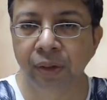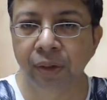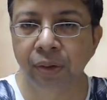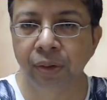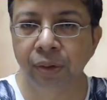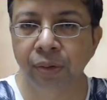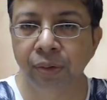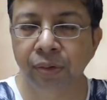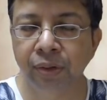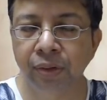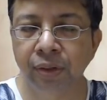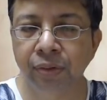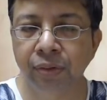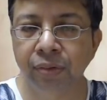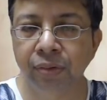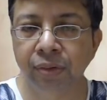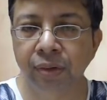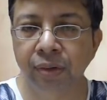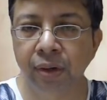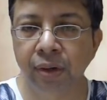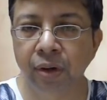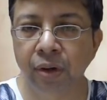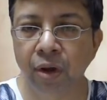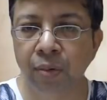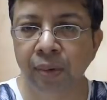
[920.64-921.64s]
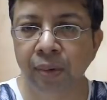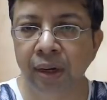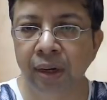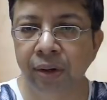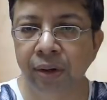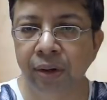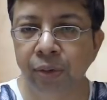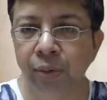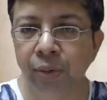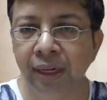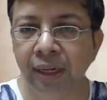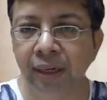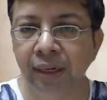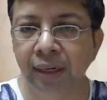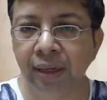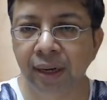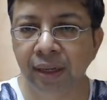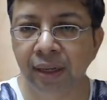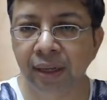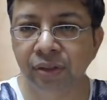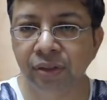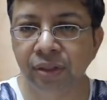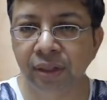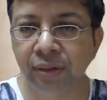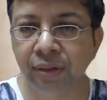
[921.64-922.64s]
So this was a normal routine
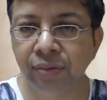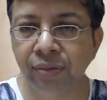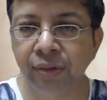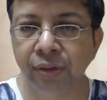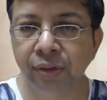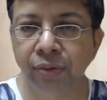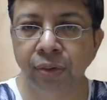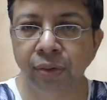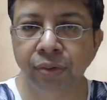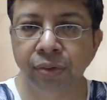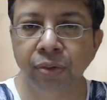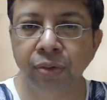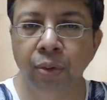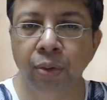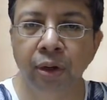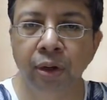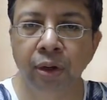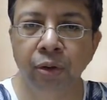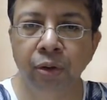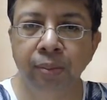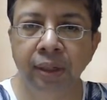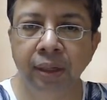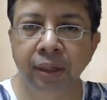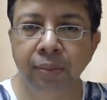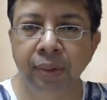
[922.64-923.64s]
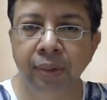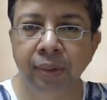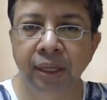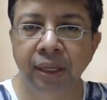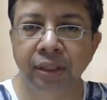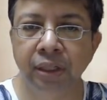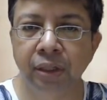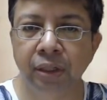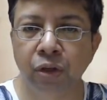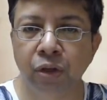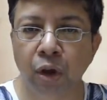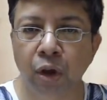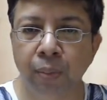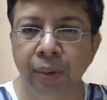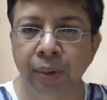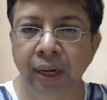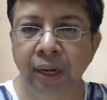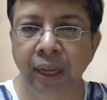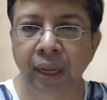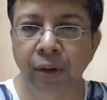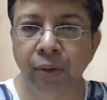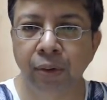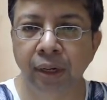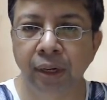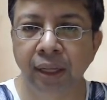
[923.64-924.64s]
correction. If this was going to be a major top
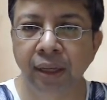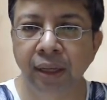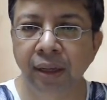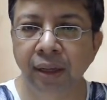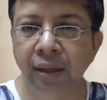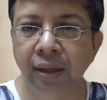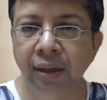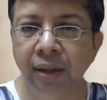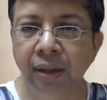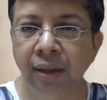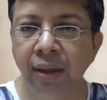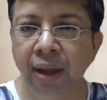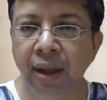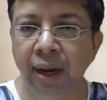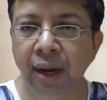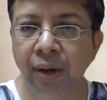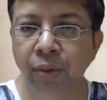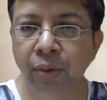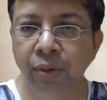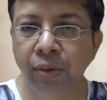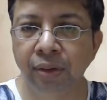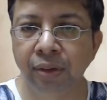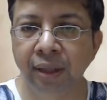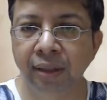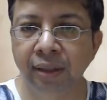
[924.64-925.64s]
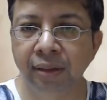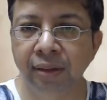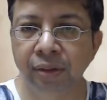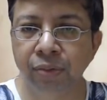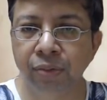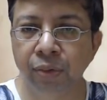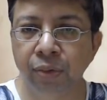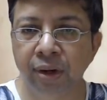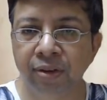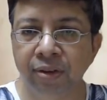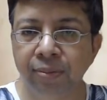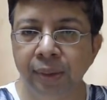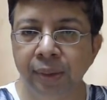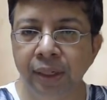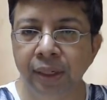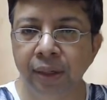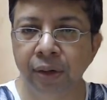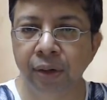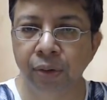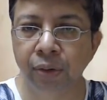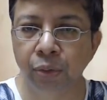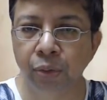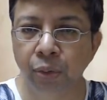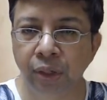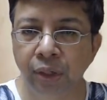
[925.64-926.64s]
in equity, I don't think this would have been
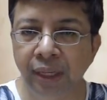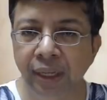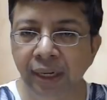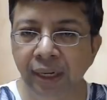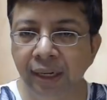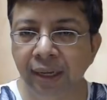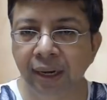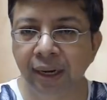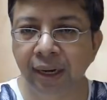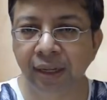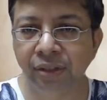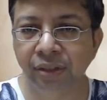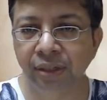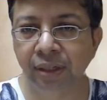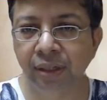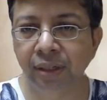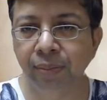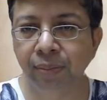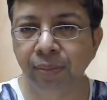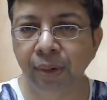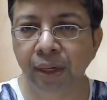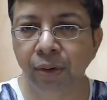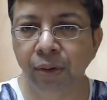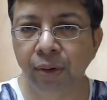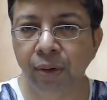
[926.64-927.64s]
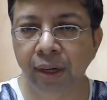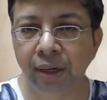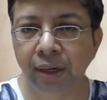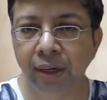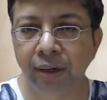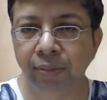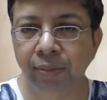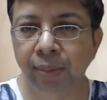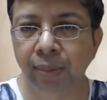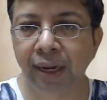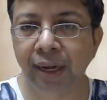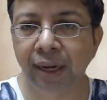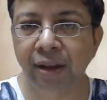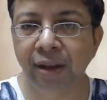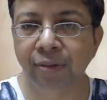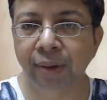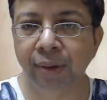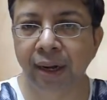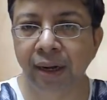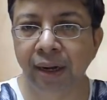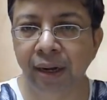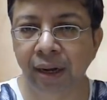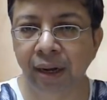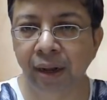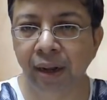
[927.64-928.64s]
a routine correction in Bitcoin. It might have
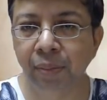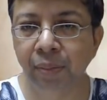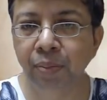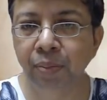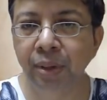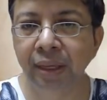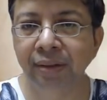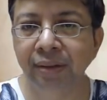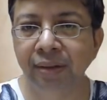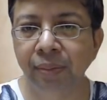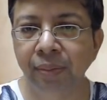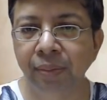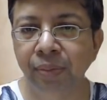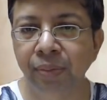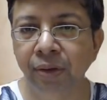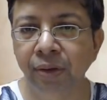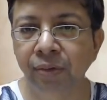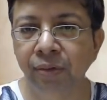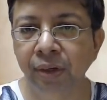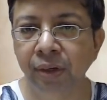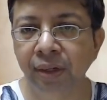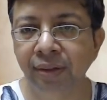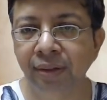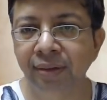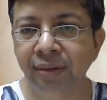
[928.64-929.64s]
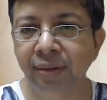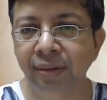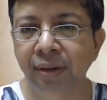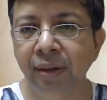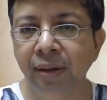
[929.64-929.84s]
ended up being something worse,